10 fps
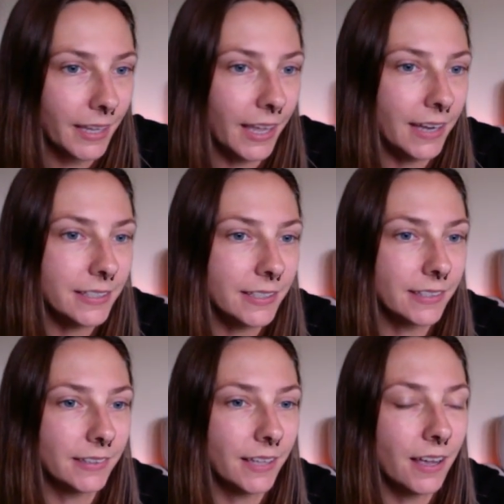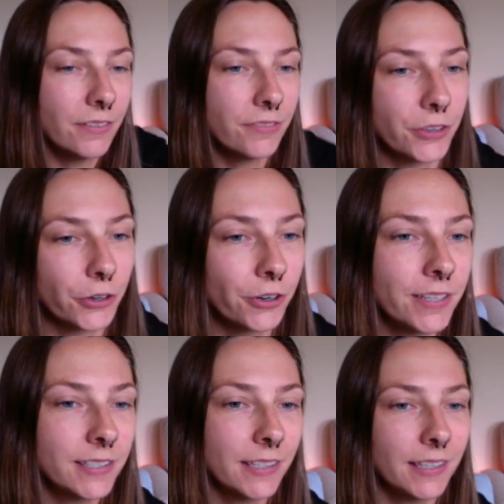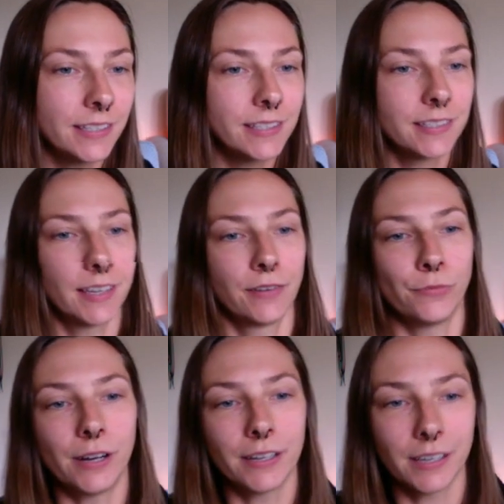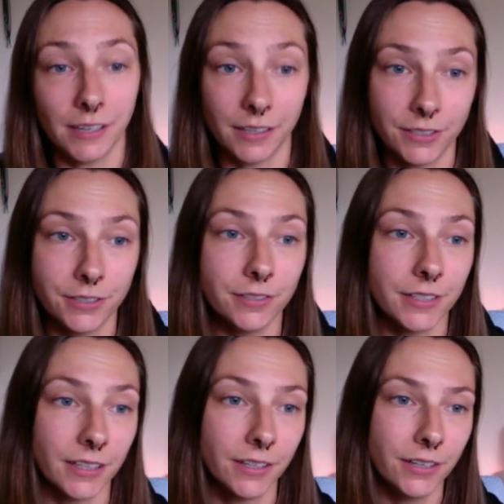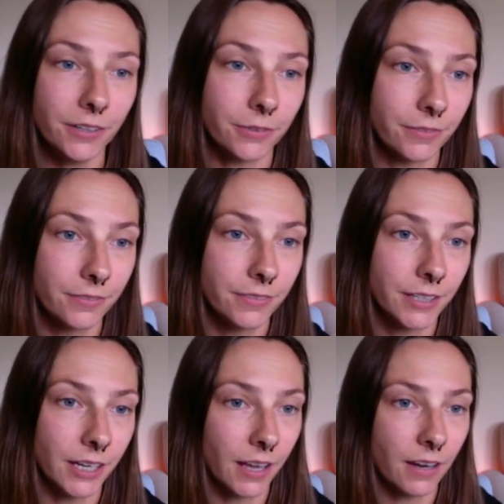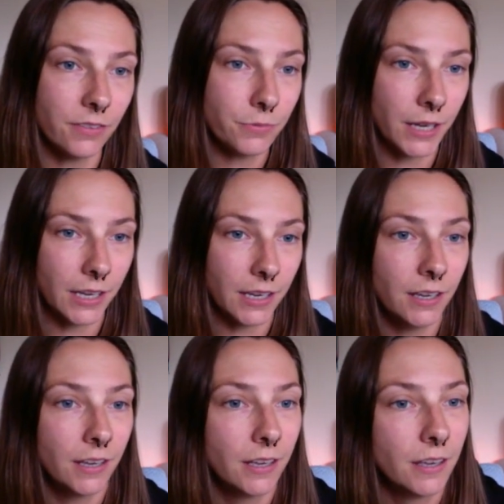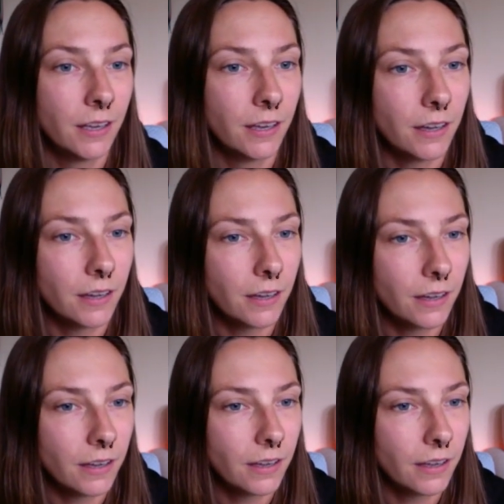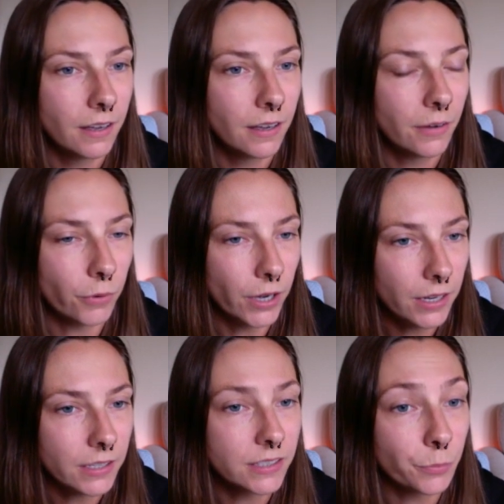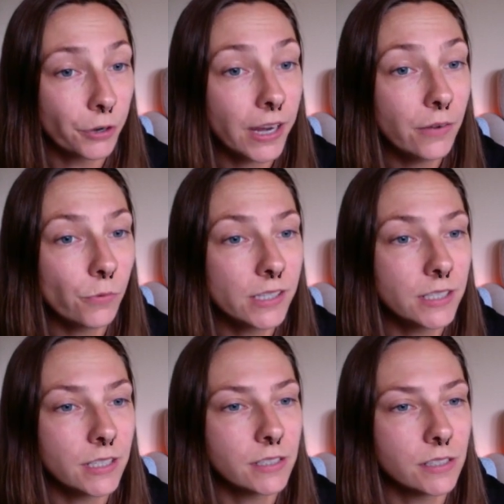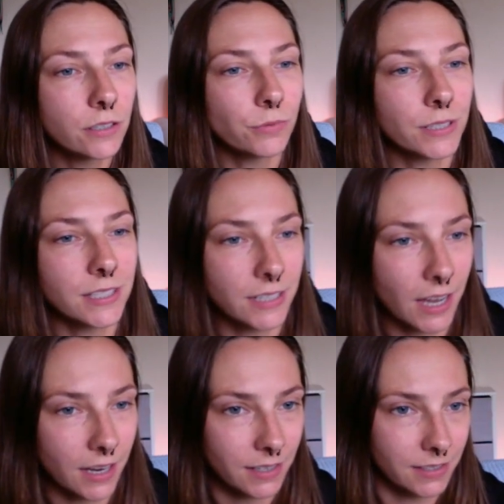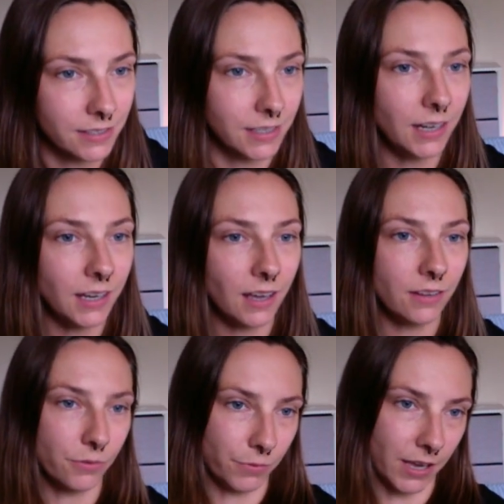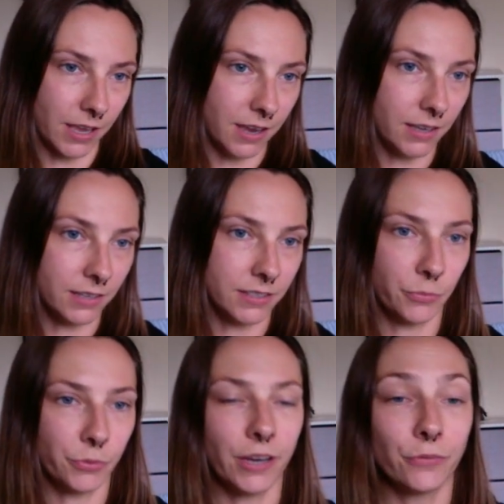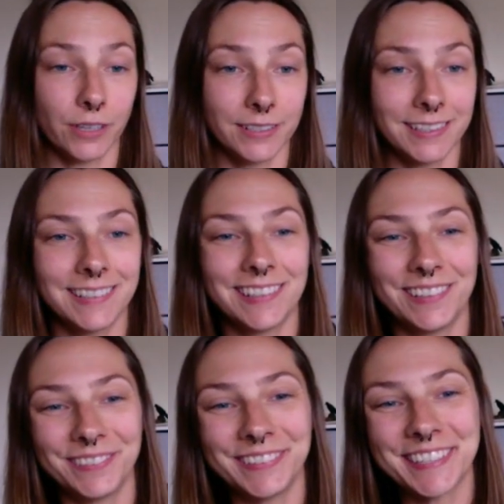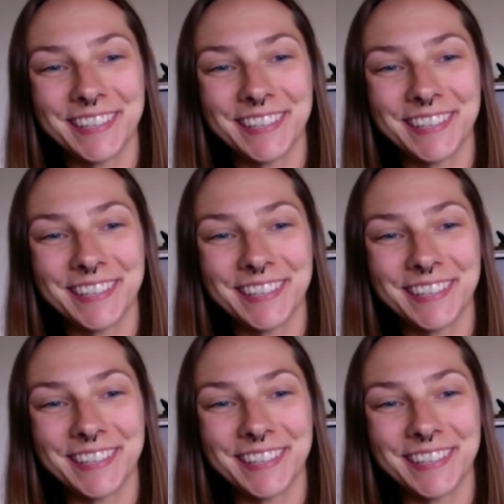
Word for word: Eddie says, love the chrysalis and walking into the unknown. Getting out of the way. What? Is the brain wanting to know what's next? Getting out of the way is the brain wanting to know what's